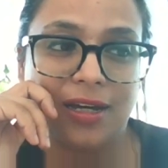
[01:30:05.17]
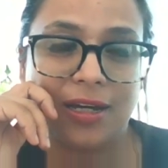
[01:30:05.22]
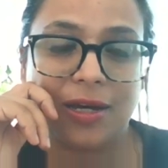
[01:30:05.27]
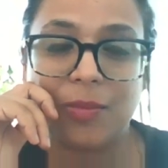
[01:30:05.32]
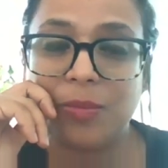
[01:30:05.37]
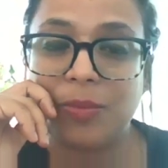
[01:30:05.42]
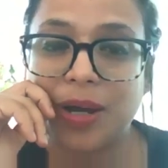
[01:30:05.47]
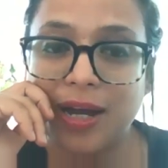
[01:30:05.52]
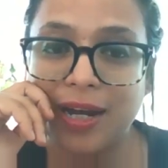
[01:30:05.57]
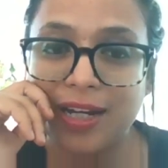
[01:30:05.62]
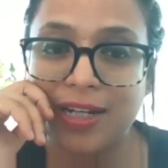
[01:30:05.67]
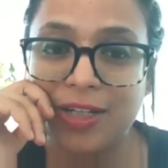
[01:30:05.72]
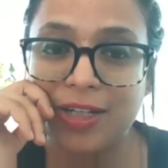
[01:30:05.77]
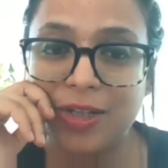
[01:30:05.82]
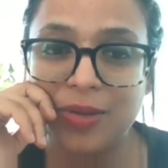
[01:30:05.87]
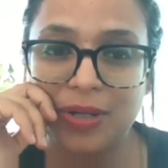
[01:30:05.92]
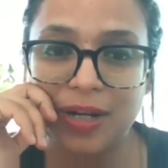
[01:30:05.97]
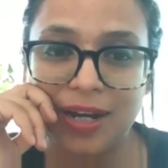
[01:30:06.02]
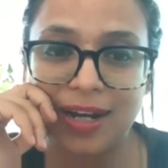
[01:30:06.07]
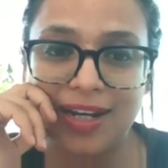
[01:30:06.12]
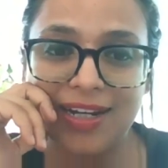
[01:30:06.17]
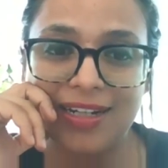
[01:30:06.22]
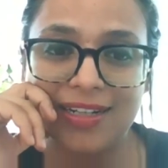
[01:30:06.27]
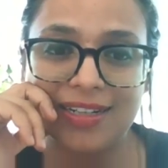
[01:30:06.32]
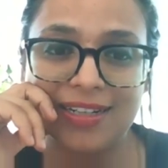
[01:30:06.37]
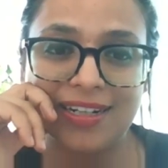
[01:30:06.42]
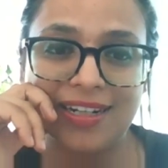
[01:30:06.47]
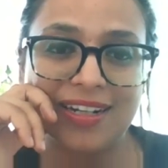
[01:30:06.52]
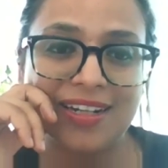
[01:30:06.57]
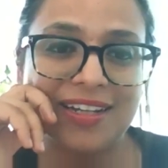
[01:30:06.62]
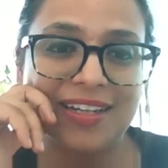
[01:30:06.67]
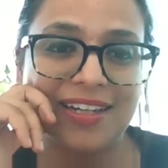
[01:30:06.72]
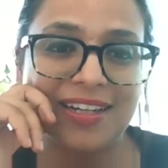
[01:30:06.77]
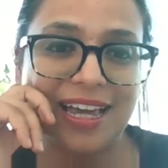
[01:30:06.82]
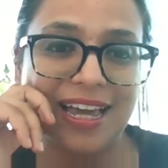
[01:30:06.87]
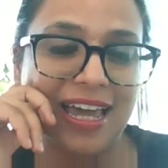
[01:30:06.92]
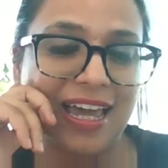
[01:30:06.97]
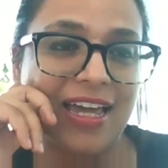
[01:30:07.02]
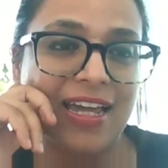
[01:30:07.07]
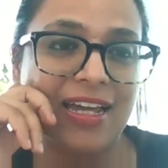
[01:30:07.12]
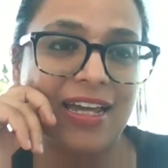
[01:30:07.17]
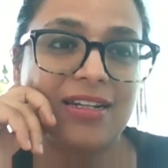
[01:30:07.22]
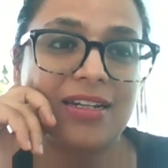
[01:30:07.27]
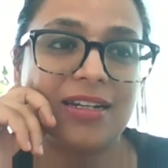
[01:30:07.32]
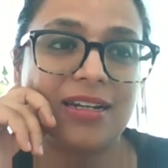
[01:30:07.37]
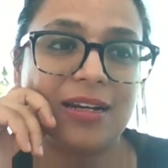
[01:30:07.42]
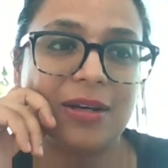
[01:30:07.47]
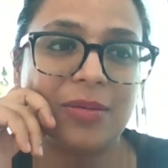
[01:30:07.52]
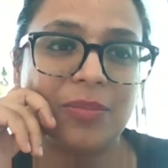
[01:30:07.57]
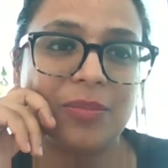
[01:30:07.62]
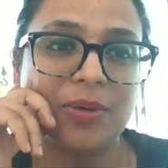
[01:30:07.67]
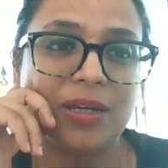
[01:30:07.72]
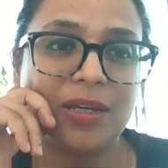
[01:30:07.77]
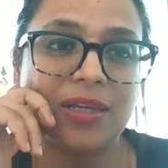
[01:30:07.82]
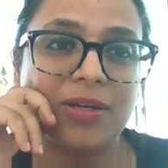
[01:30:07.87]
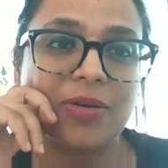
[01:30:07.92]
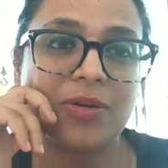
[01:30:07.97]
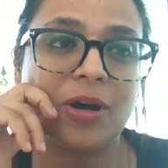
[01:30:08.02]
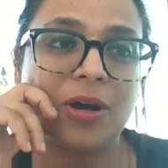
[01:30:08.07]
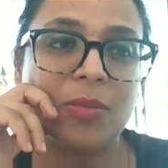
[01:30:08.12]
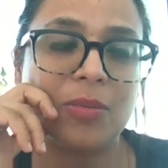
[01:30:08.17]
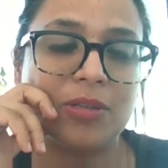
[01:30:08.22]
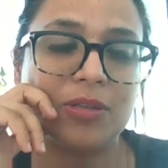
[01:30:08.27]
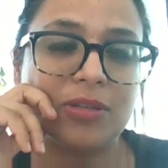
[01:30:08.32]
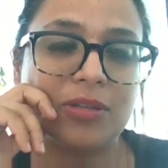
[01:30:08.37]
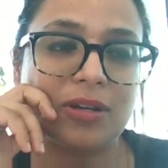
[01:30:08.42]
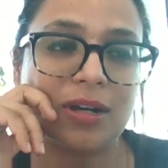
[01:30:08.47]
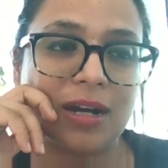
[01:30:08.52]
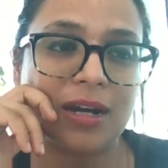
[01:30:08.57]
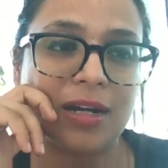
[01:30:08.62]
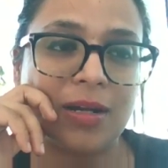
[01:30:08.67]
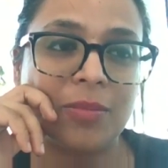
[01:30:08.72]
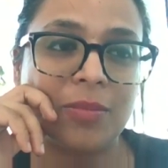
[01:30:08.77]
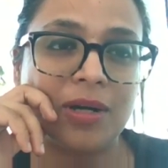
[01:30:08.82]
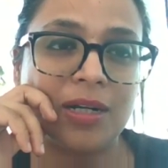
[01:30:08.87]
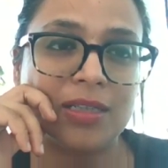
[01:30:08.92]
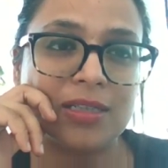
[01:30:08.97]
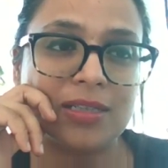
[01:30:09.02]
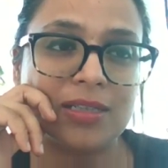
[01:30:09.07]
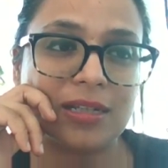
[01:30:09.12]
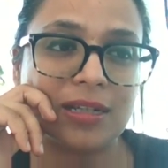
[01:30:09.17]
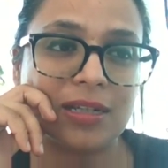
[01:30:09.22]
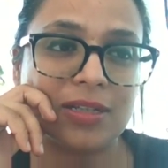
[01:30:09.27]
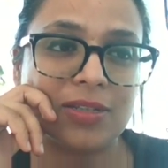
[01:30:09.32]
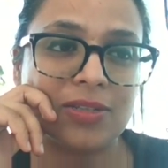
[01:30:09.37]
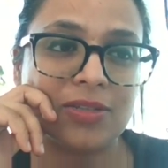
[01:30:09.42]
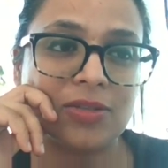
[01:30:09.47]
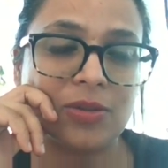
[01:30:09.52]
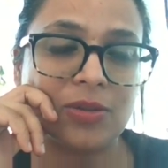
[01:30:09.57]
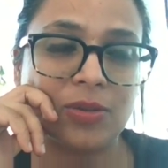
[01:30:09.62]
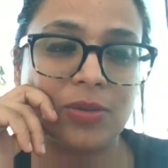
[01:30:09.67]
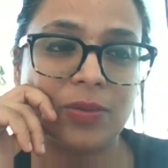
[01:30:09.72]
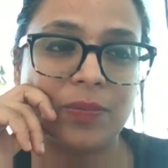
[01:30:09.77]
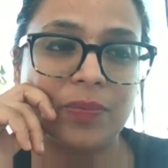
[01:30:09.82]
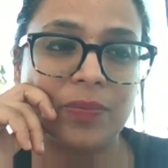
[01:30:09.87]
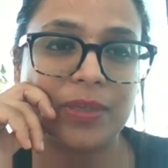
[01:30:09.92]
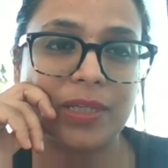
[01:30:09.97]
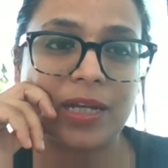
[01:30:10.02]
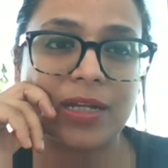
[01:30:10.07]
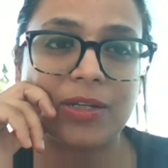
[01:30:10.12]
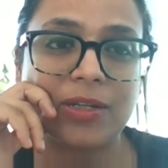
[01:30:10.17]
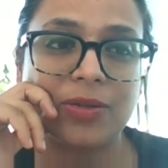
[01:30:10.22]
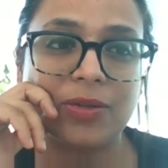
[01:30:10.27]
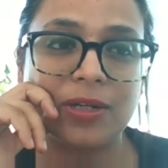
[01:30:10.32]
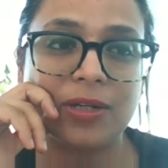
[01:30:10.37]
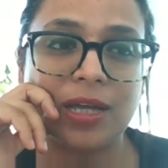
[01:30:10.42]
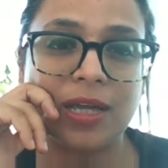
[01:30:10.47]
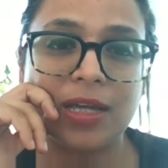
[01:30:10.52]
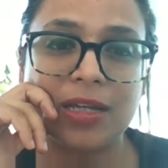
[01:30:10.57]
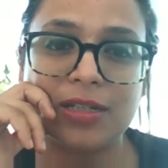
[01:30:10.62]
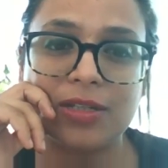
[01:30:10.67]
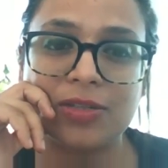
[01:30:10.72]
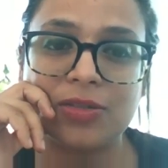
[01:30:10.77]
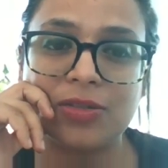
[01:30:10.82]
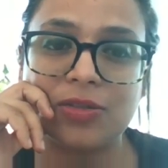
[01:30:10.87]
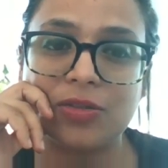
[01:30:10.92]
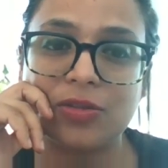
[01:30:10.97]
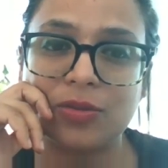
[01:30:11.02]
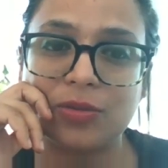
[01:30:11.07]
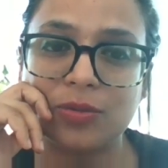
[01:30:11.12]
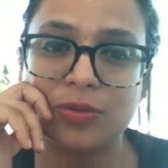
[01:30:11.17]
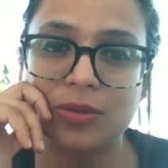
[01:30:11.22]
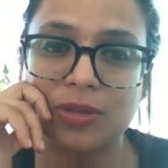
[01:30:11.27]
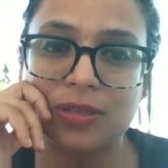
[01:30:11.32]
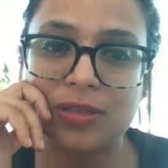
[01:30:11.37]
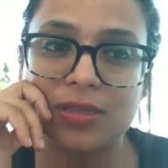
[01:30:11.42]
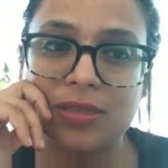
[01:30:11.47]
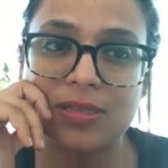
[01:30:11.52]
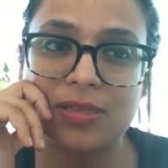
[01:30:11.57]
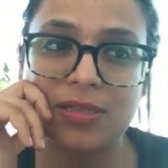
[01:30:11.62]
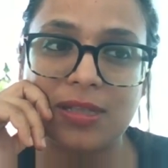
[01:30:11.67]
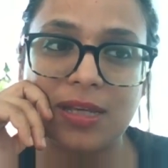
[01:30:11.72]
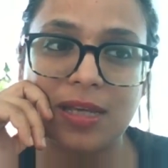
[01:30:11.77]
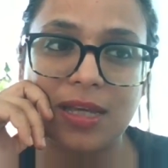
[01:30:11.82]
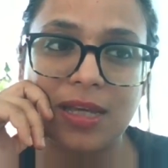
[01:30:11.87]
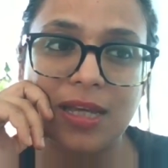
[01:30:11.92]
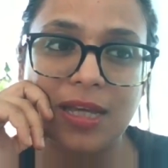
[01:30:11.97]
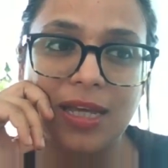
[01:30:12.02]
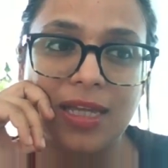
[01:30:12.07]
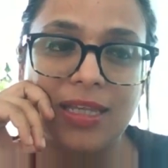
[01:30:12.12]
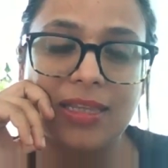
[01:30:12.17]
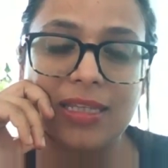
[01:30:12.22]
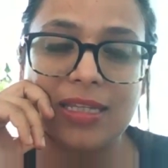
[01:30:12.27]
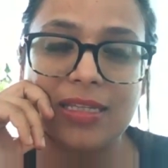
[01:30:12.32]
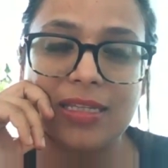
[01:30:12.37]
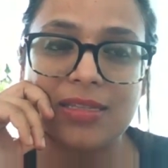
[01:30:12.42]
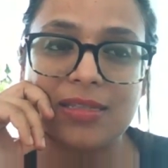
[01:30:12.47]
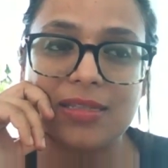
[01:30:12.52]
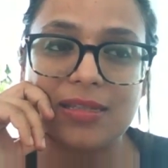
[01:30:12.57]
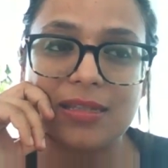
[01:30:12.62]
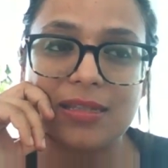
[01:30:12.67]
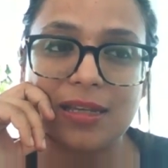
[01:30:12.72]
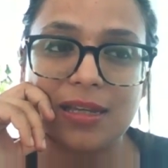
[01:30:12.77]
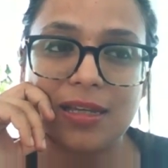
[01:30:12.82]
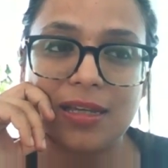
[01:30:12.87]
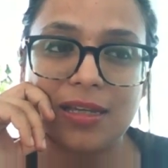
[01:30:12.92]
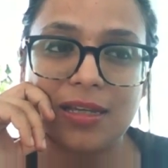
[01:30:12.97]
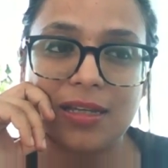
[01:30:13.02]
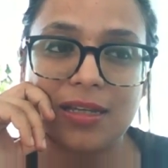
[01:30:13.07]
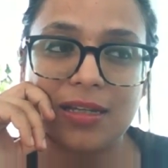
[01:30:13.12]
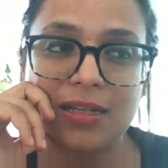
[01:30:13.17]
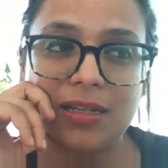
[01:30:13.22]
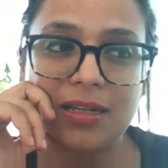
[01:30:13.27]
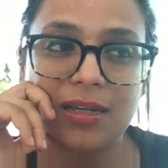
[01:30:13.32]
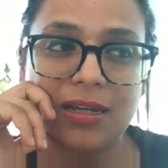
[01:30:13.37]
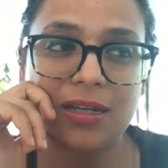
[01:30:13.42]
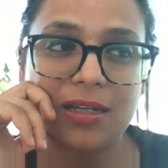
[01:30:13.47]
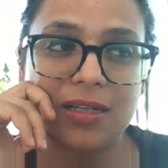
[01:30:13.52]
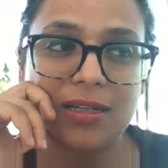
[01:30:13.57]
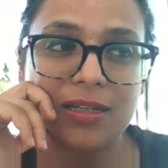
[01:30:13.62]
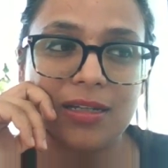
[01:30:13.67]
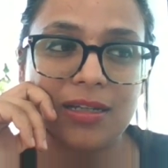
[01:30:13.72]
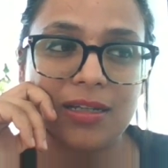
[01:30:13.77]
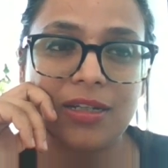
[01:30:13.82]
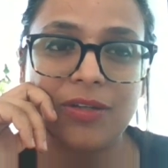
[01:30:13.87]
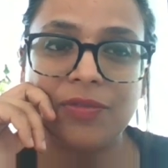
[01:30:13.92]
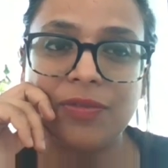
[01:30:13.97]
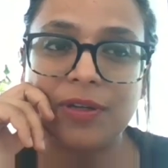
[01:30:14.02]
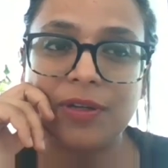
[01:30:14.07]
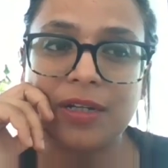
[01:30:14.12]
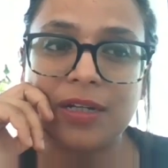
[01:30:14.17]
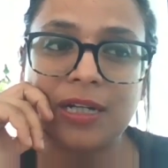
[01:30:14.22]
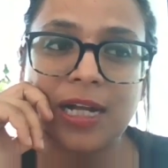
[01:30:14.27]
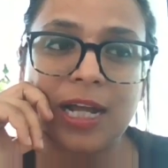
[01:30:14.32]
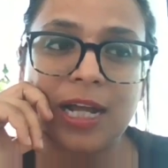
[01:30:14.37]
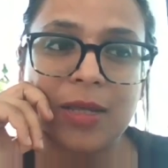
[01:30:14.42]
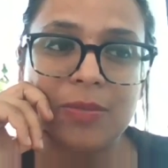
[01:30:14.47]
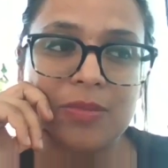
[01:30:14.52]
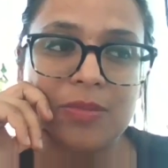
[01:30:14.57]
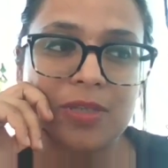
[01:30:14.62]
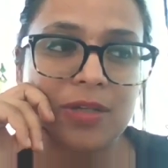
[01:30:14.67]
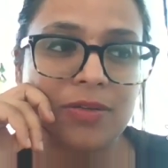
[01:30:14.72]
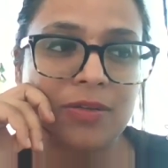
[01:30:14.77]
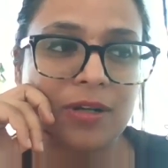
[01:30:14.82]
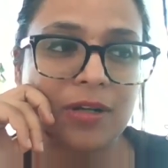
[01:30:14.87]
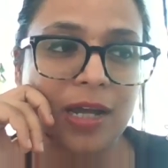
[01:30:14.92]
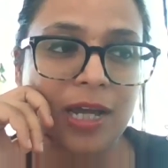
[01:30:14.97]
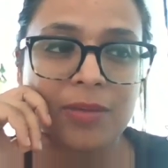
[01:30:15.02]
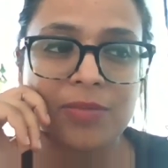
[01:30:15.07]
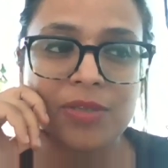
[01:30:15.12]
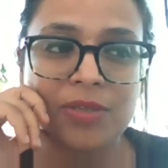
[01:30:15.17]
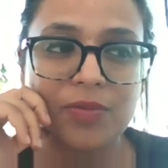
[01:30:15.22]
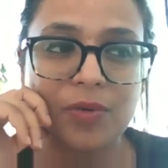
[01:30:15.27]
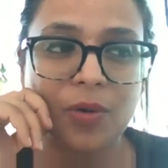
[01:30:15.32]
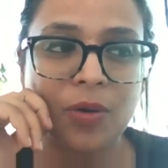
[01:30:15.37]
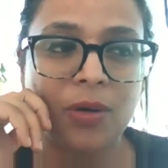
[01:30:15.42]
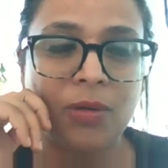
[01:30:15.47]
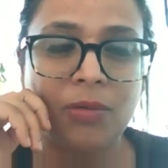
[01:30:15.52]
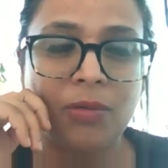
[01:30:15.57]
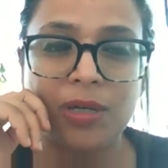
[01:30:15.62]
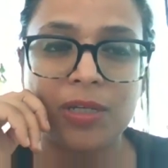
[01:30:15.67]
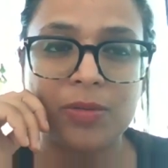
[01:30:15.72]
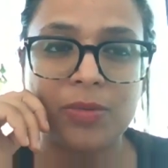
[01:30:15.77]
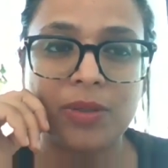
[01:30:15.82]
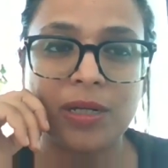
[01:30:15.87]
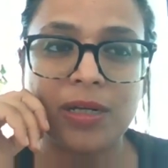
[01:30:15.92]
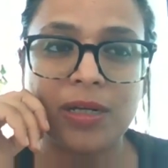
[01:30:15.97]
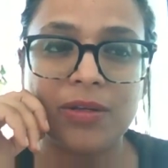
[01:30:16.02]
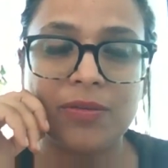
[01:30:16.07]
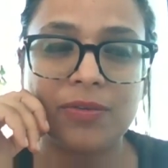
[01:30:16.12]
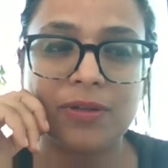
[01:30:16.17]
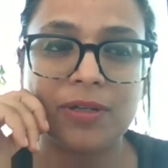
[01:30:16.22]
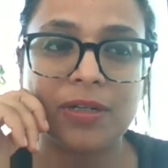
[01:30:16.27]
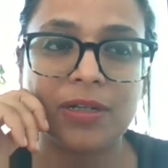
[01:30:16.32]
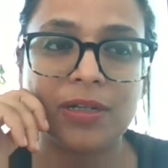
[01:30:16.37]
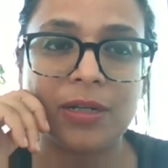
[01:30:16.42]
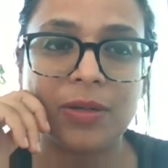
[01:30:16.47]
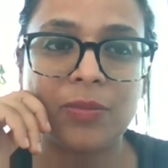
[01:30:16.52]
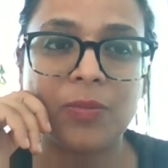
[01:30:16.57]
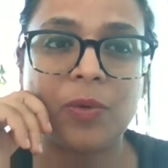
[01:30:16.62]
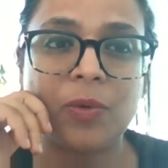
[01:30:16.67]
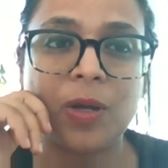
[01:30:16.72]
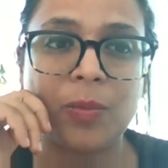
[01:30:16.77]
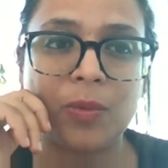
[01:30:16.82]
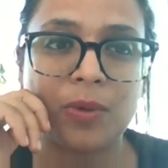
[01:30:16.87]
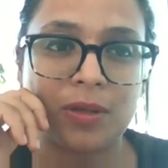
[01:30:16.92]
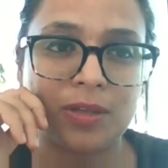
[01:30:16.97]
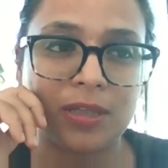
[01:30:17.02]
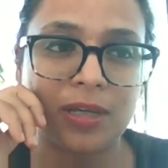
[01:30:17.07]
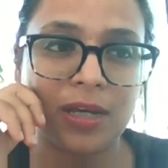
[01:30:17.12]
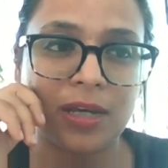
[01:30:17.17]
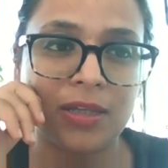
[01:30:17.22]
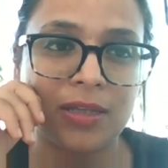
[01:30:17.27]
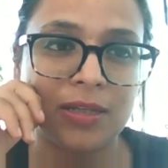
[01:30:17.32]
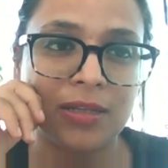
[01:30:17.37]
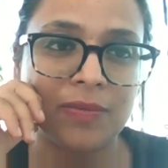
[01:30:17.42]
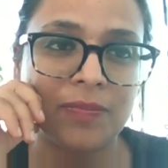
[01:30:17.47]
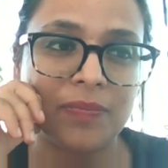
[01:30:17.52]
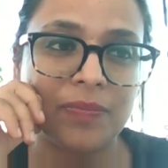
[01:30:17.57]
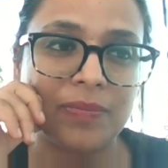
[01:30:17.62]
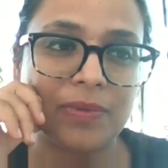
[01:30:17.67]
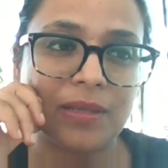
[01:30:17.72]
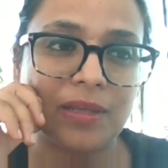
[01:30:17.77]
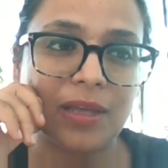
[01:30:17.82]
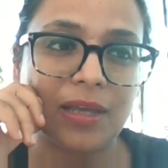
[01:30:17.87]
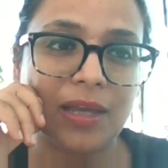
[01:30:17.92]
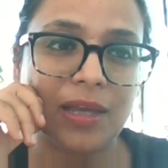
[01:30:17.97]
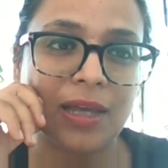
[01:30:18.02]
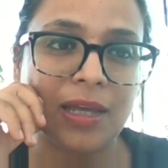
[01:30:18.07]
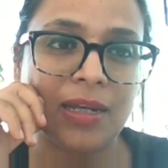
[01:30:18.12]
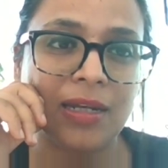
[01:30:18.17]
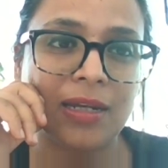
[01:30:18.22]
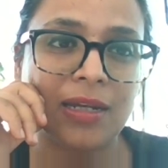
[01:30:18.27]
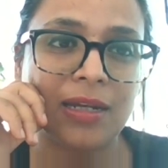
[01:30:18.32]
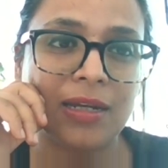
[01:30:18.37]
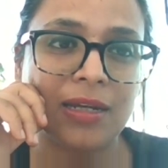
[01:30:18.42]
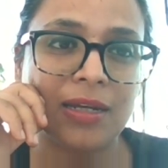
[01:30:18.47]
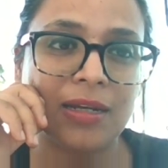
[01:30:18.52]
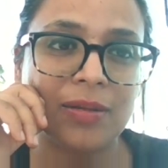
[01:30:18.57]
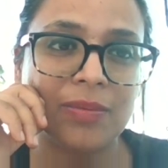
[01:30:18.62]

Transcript: combine, unite, and be the common thread amongst us to take us through these difficult times. And times have always been difficult in one way or the other. And